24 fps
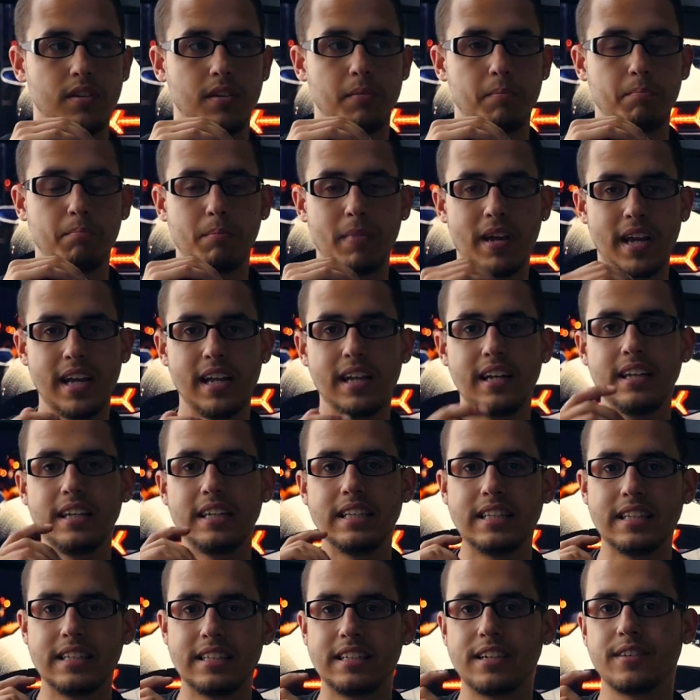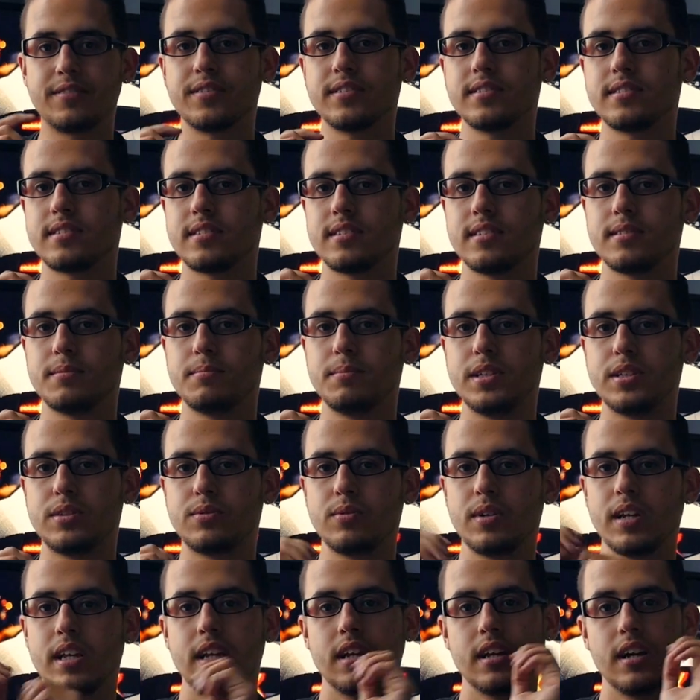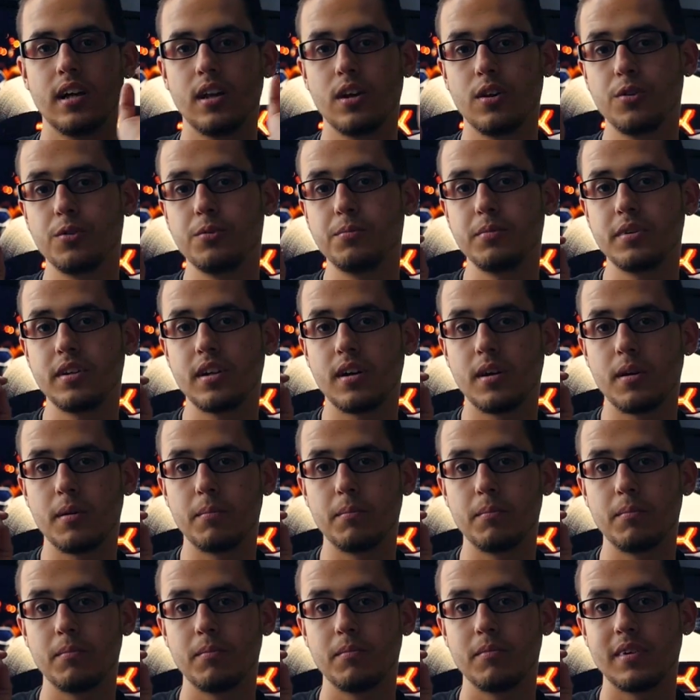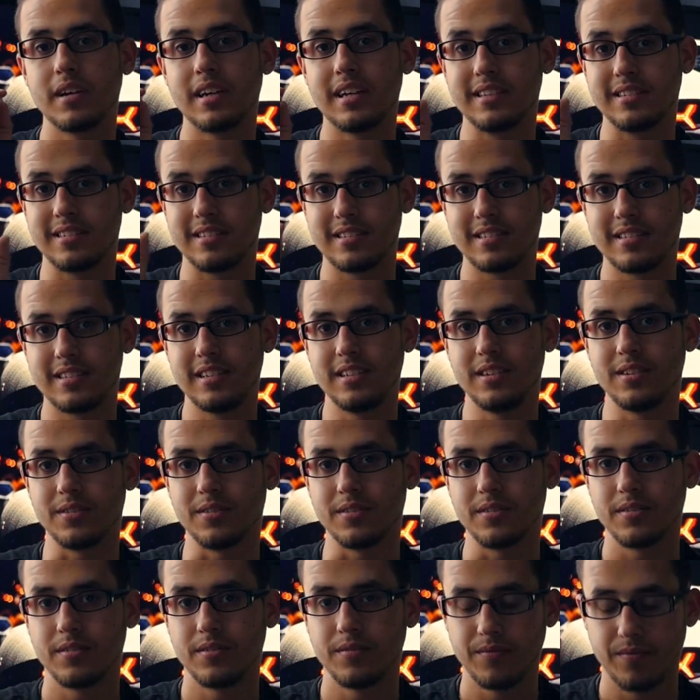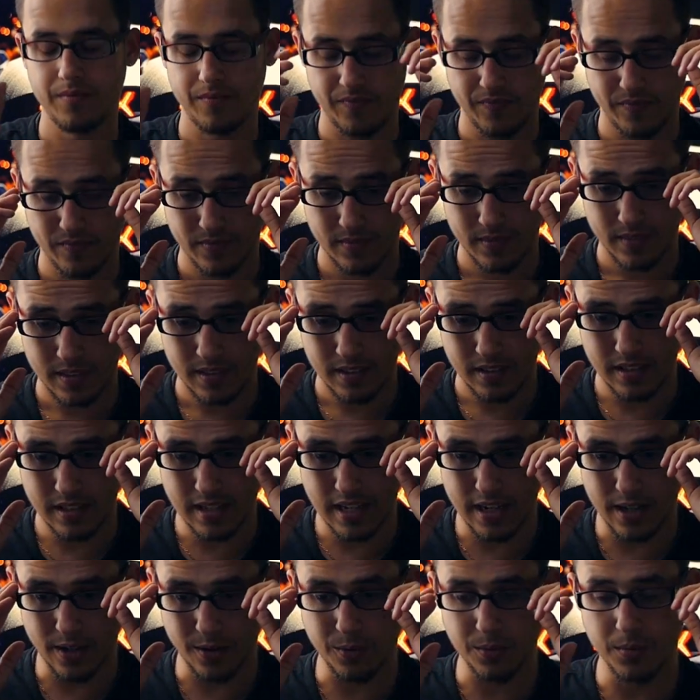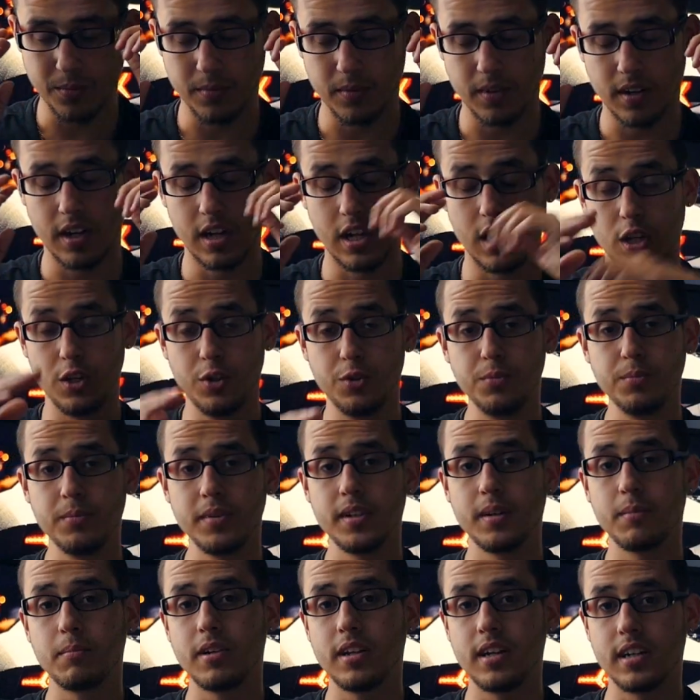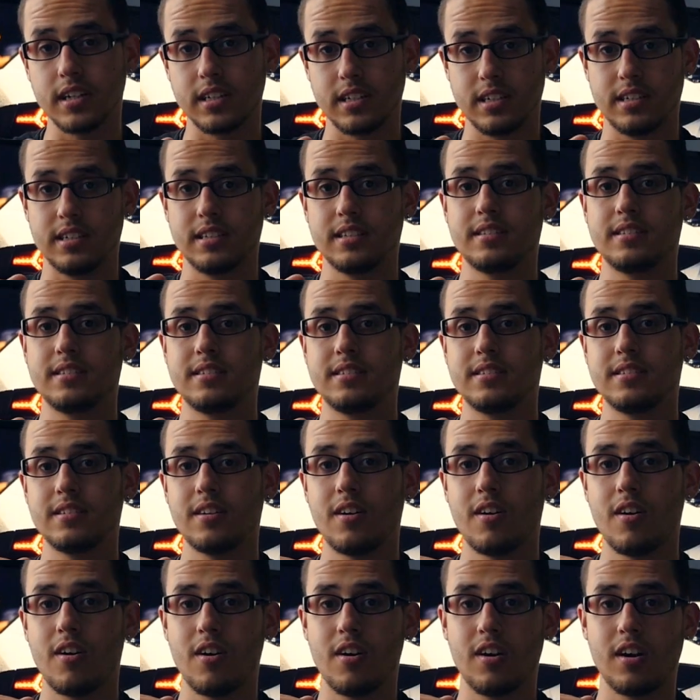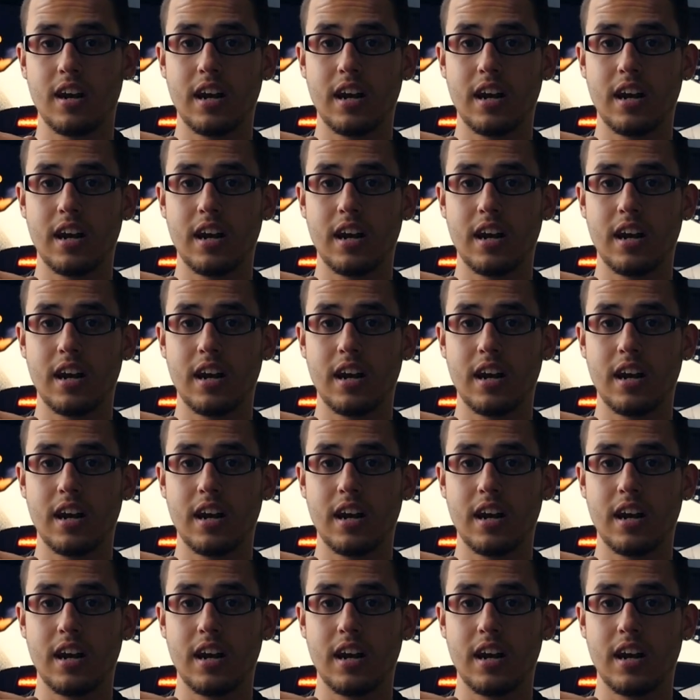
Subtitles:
Mainly the differences between aluminum and steel. Now, aluminum lug nuts are